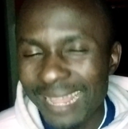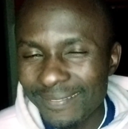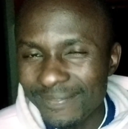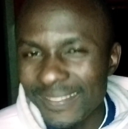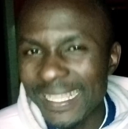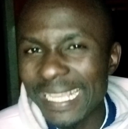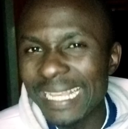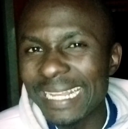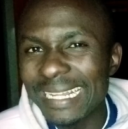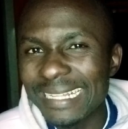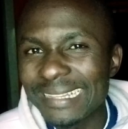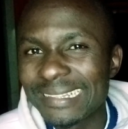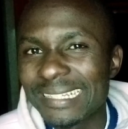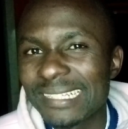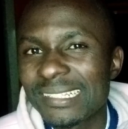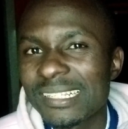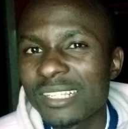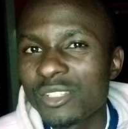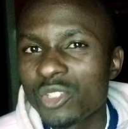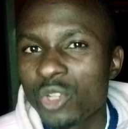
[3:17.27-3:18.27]
I think
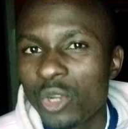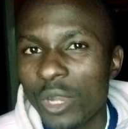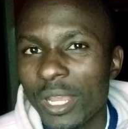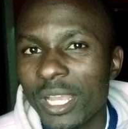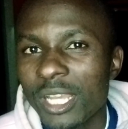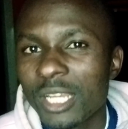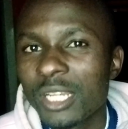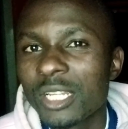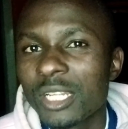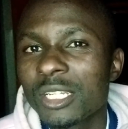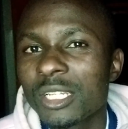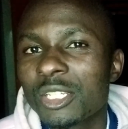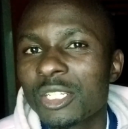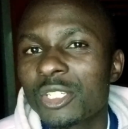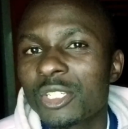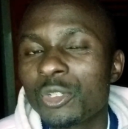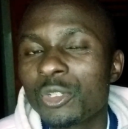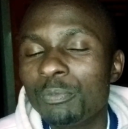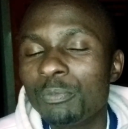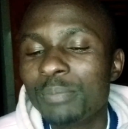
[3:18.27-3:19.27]
this is going
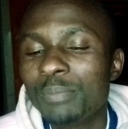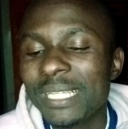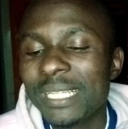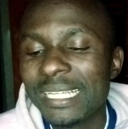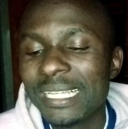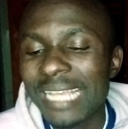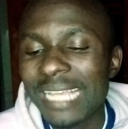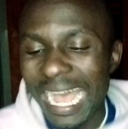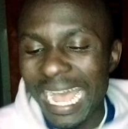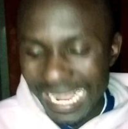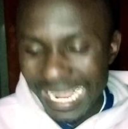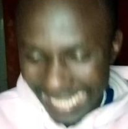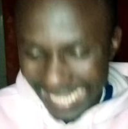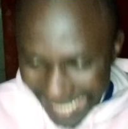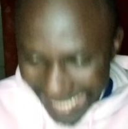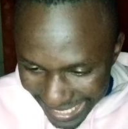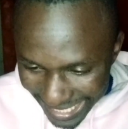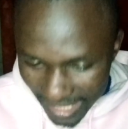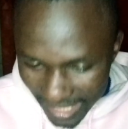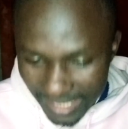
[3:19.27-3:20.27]
to be
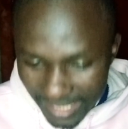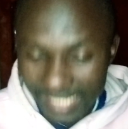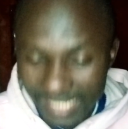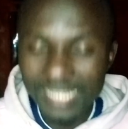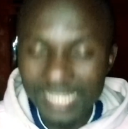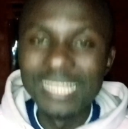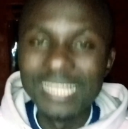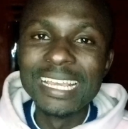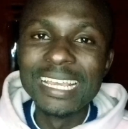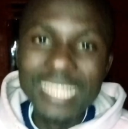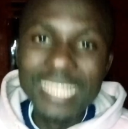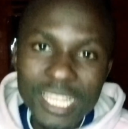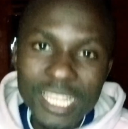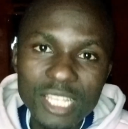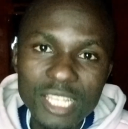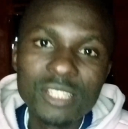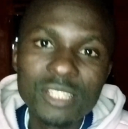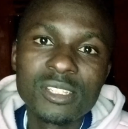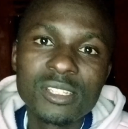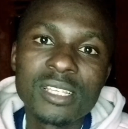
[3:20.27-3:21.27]
against
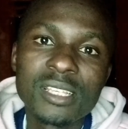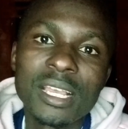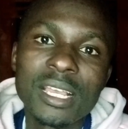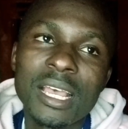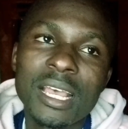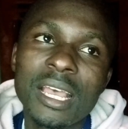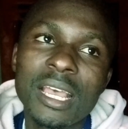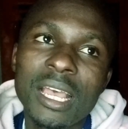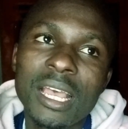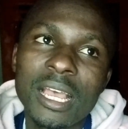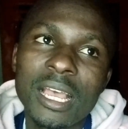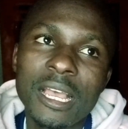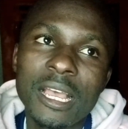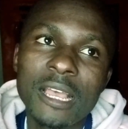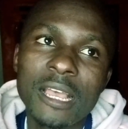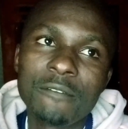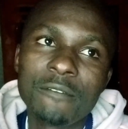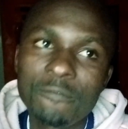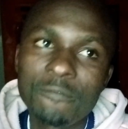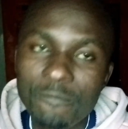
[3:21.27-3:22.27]
his
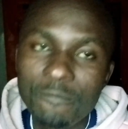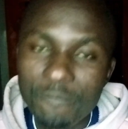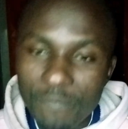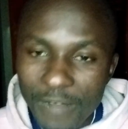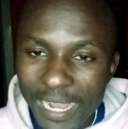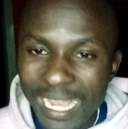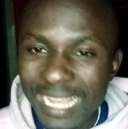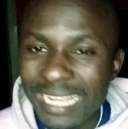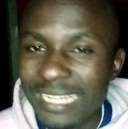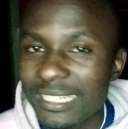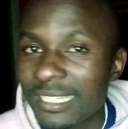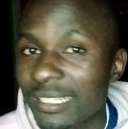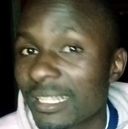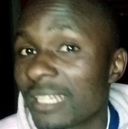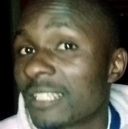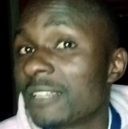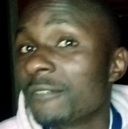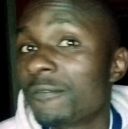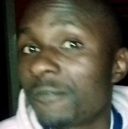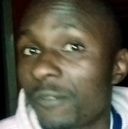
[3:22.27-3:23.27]
uh, fight
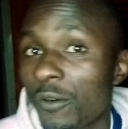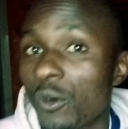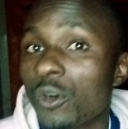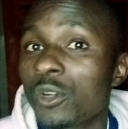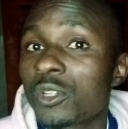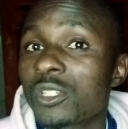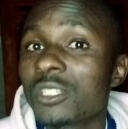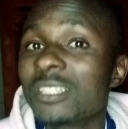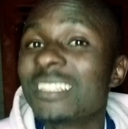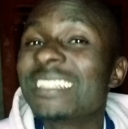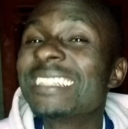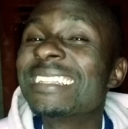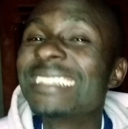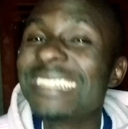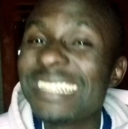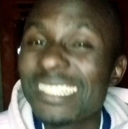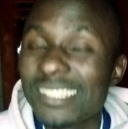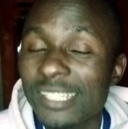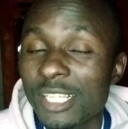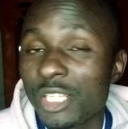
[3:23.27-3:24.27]
that he fought
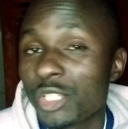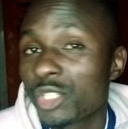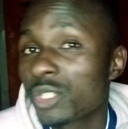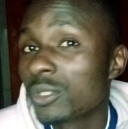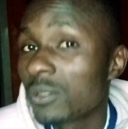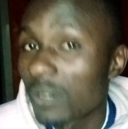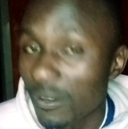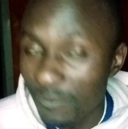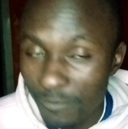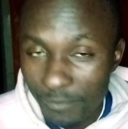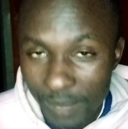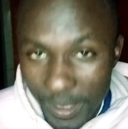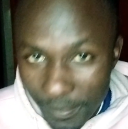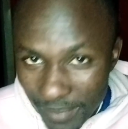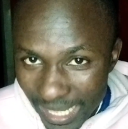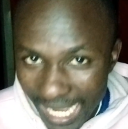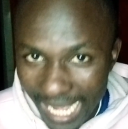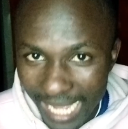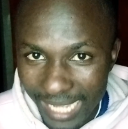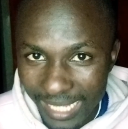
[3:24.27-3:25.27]
this issue of
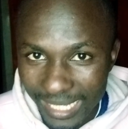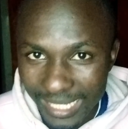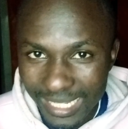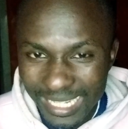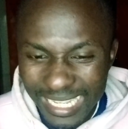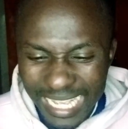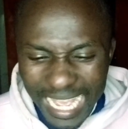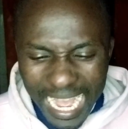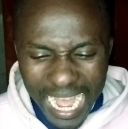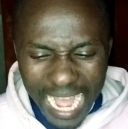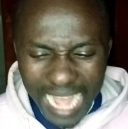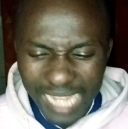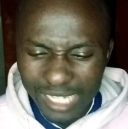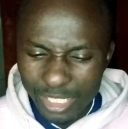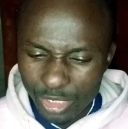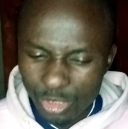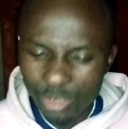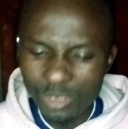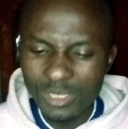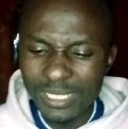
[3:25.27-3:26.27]
BBI.
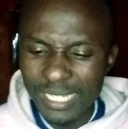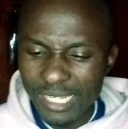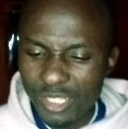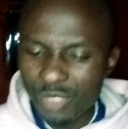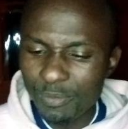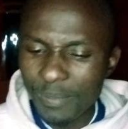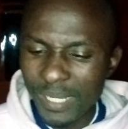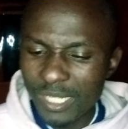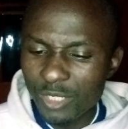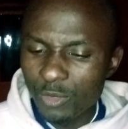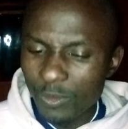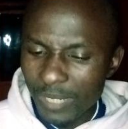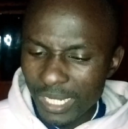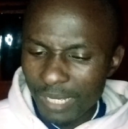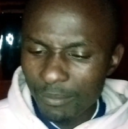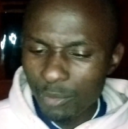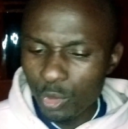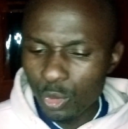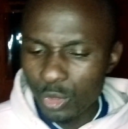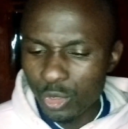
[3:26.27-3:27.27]
I don't expect
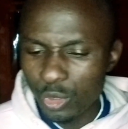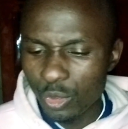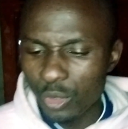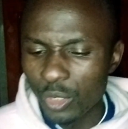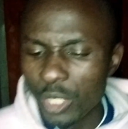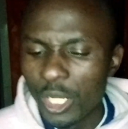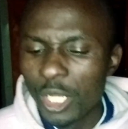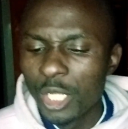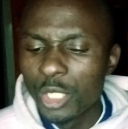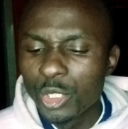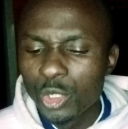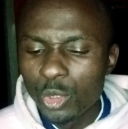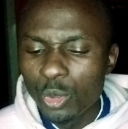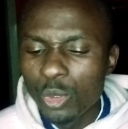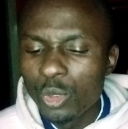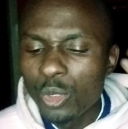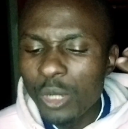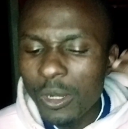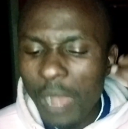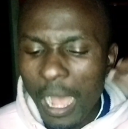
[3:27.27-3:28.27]
William Ruto
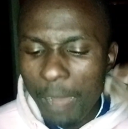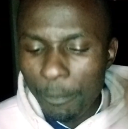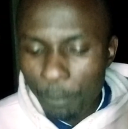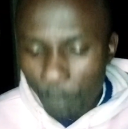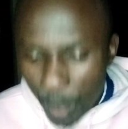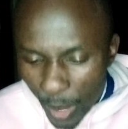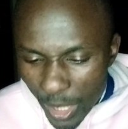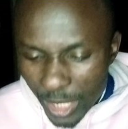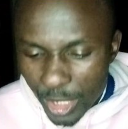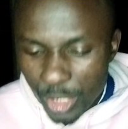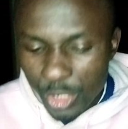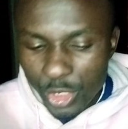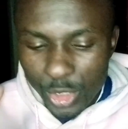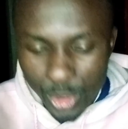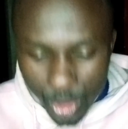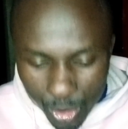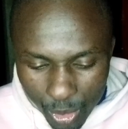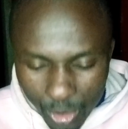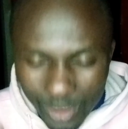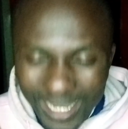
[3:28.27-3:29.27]
to appoint
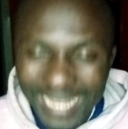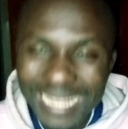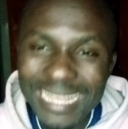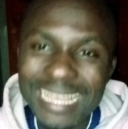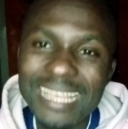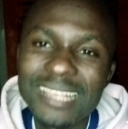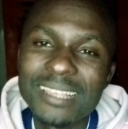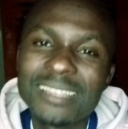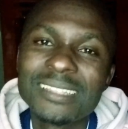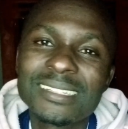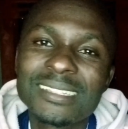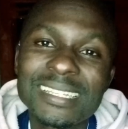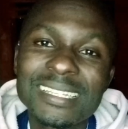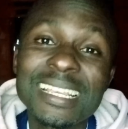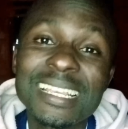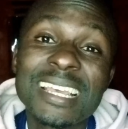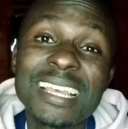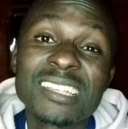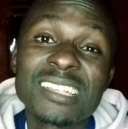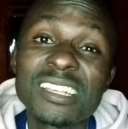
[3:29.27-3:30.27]
two
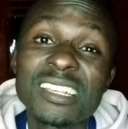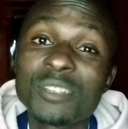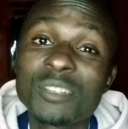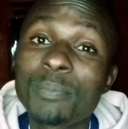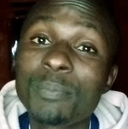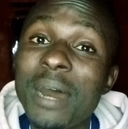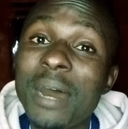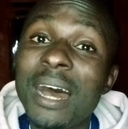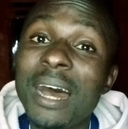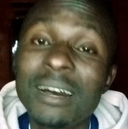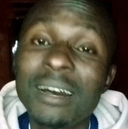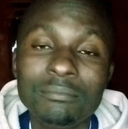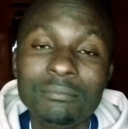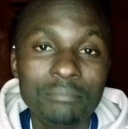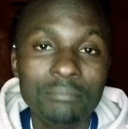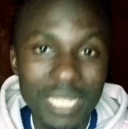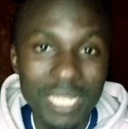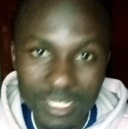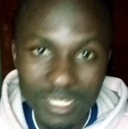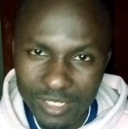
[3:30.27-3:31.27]
CSS per
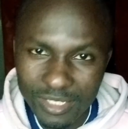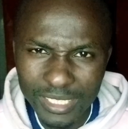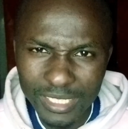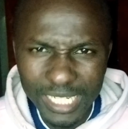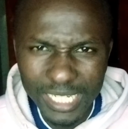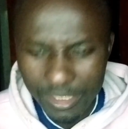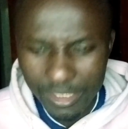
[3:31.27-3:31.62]
ministry.